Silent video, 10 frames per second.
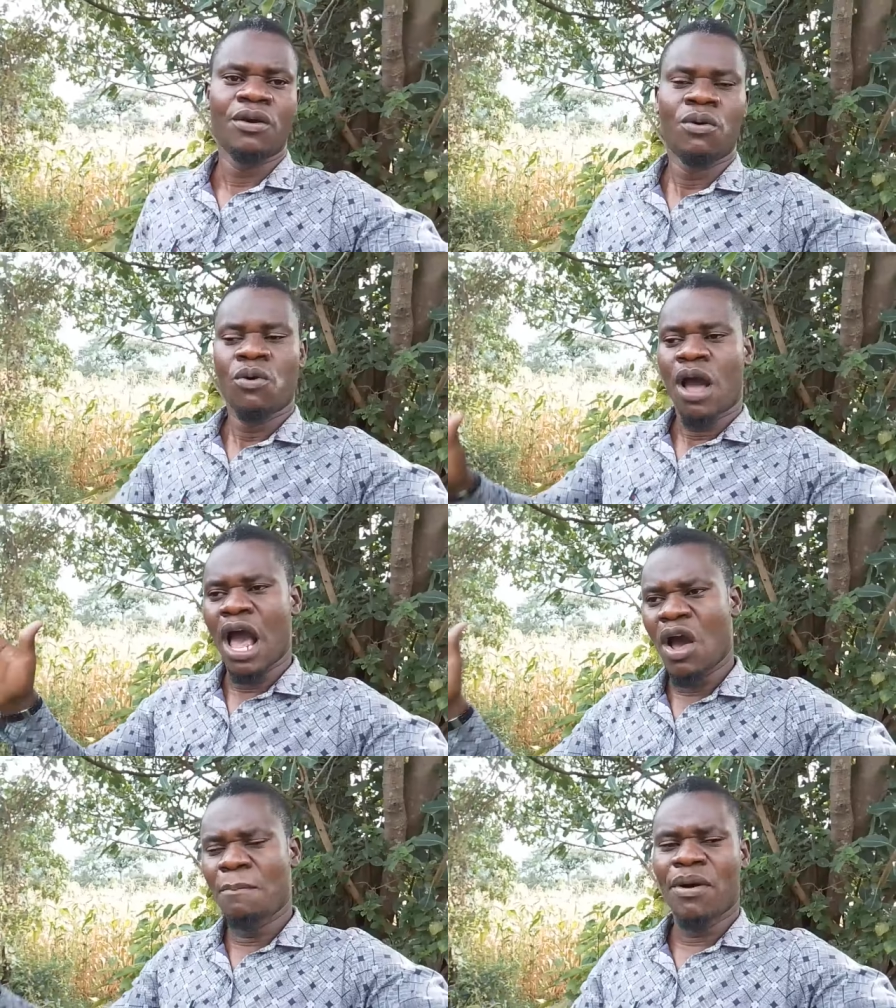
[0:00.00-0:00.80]
how
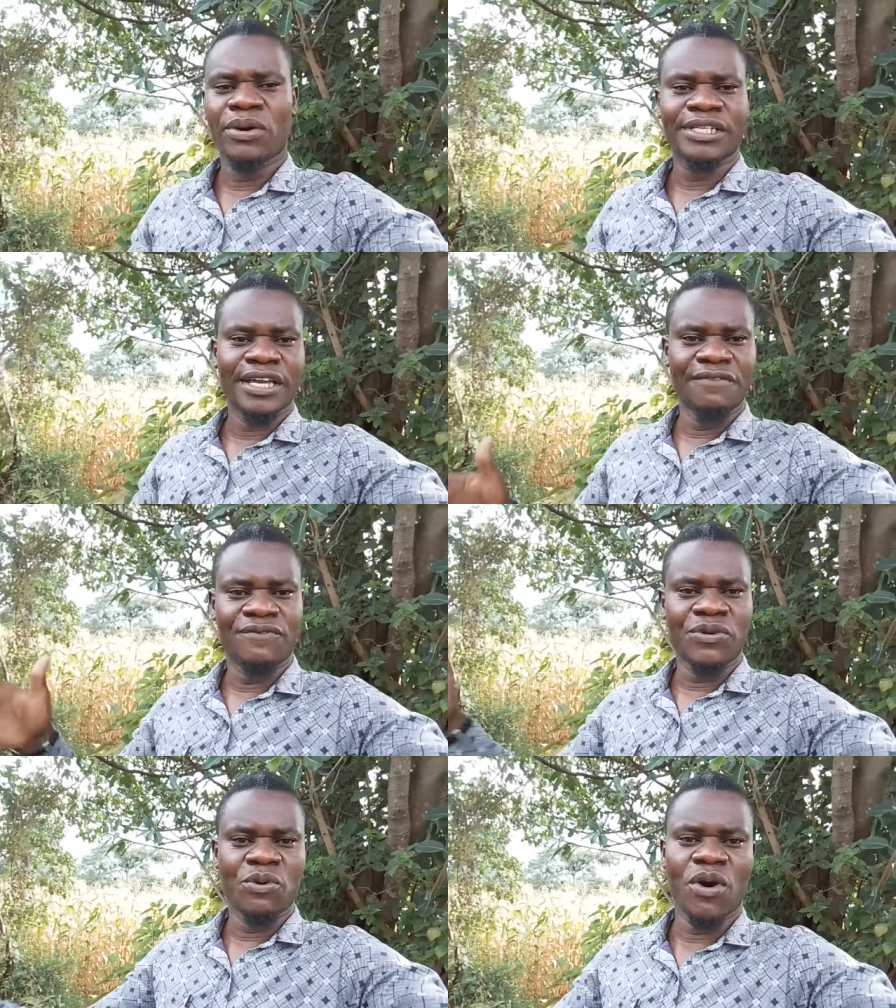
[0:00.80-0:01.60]
about if
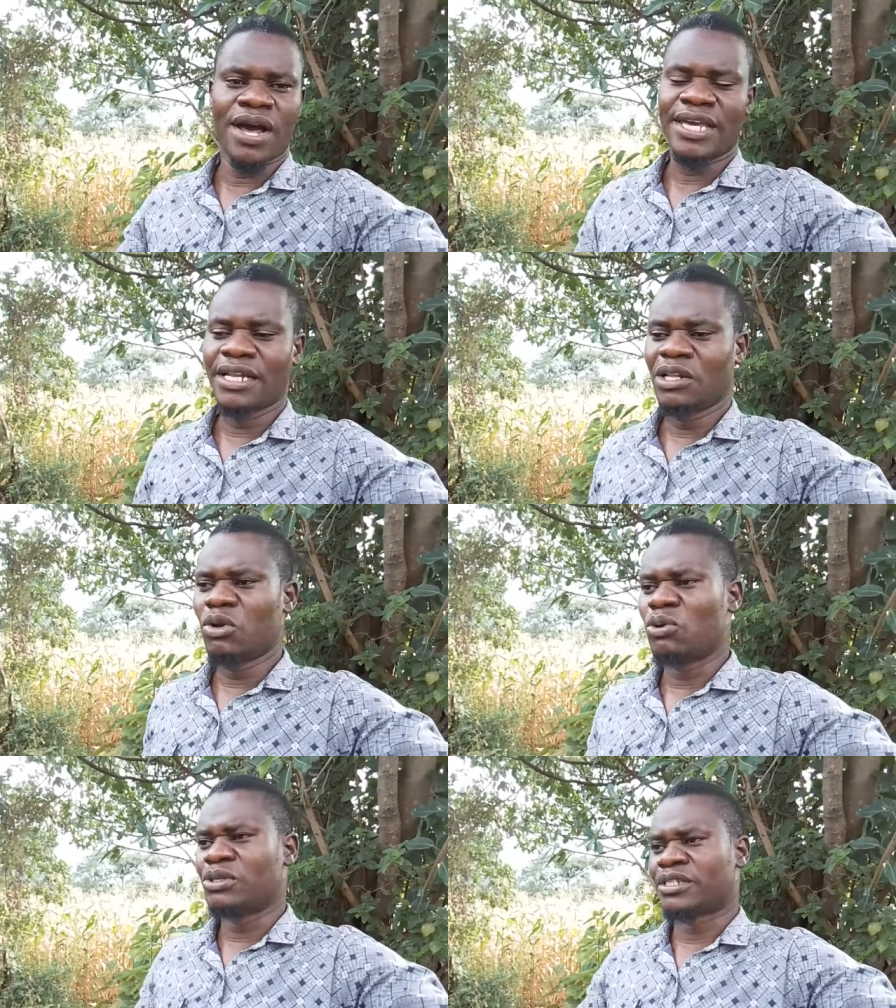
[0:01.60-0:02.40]
your
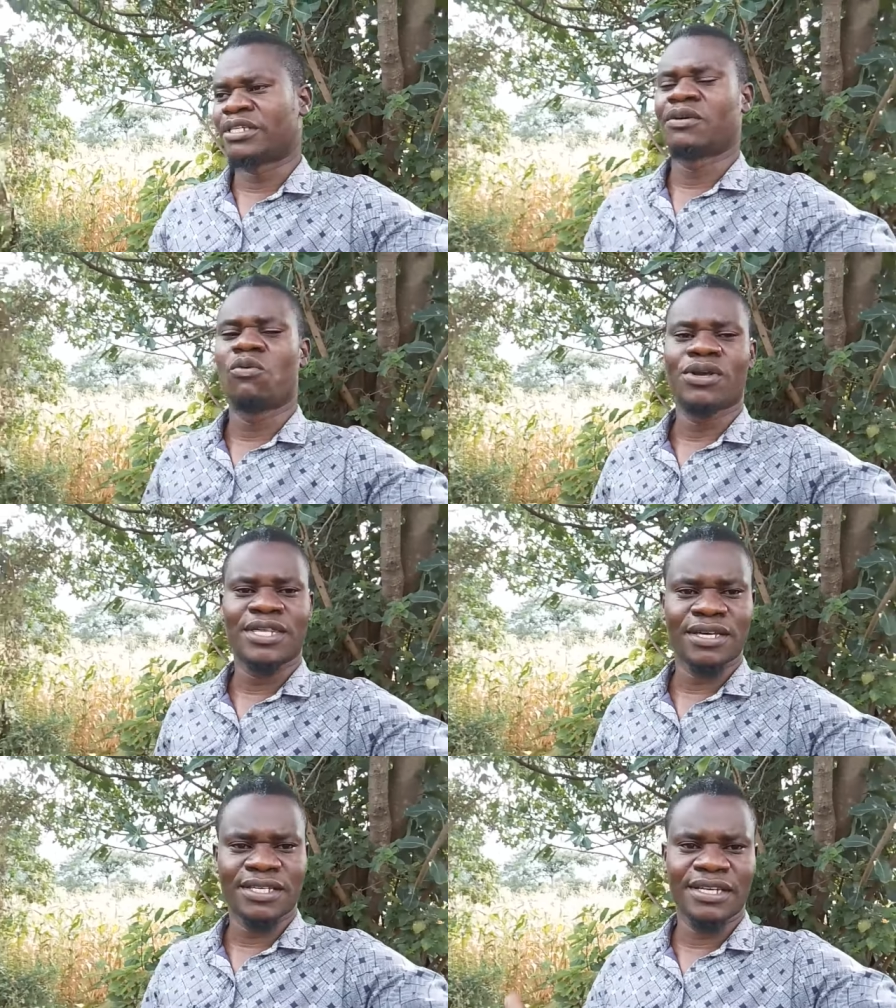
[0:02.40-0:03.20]
in-laws watches
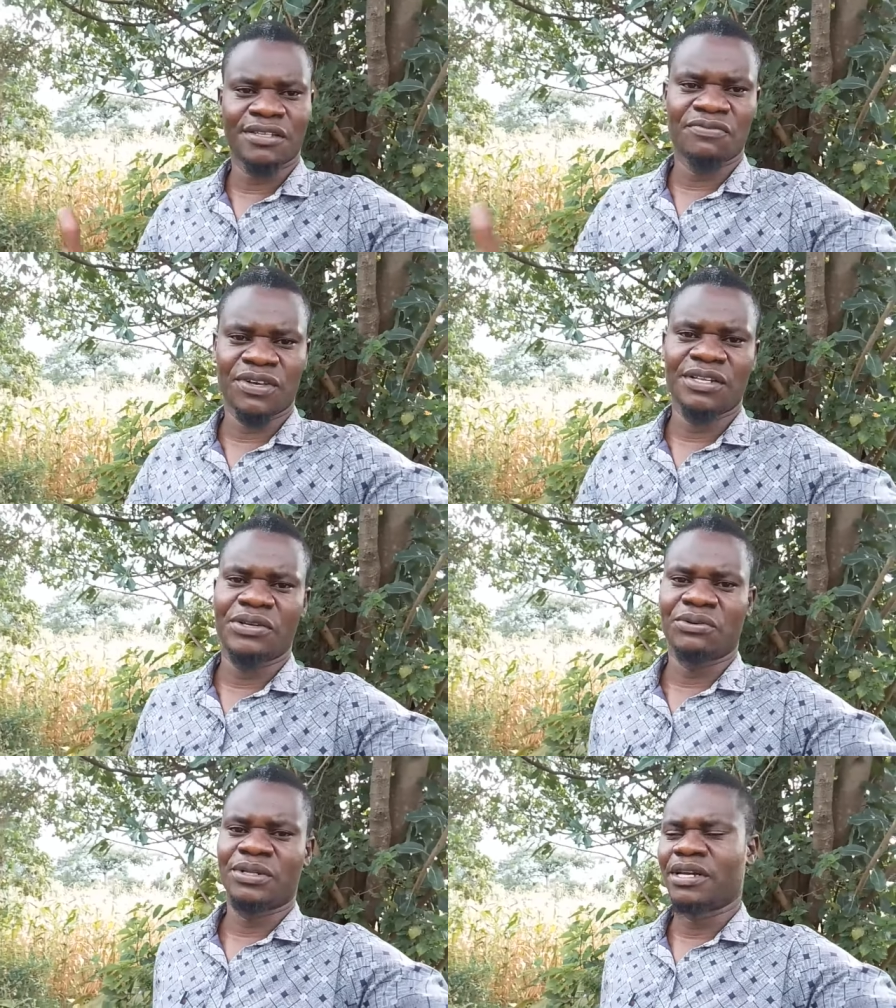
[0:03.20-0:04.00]
this video
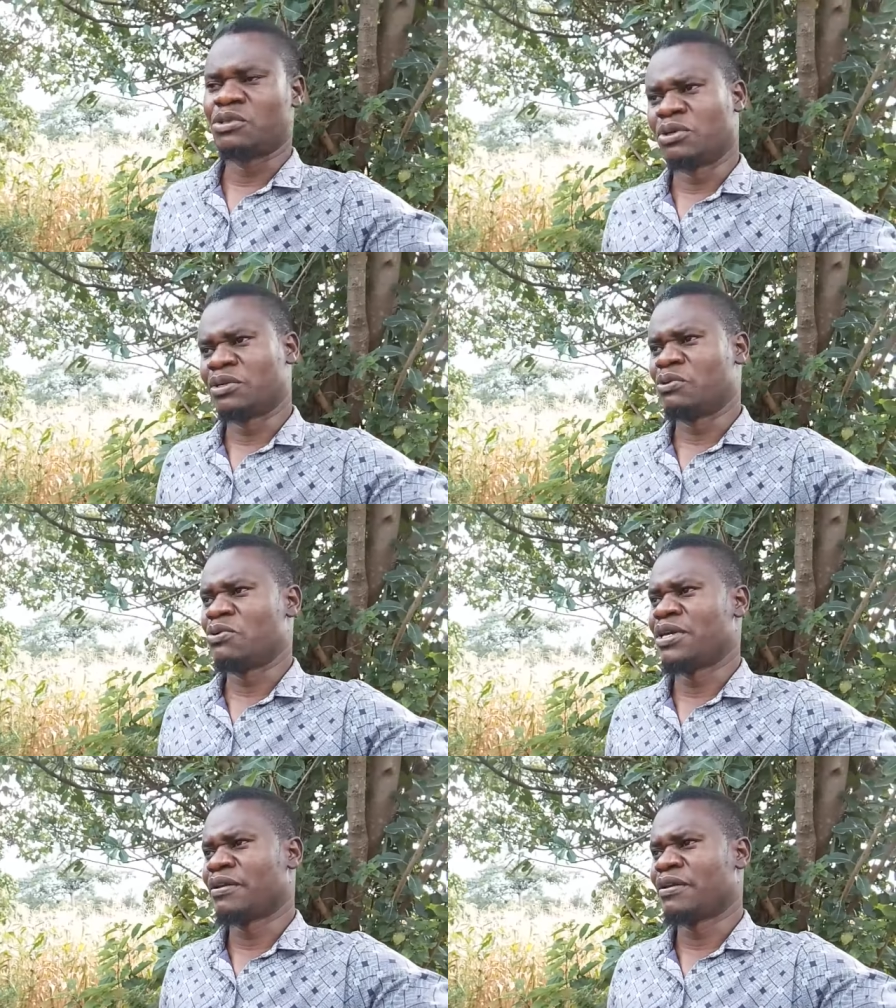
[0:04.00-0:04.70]
that you are doing?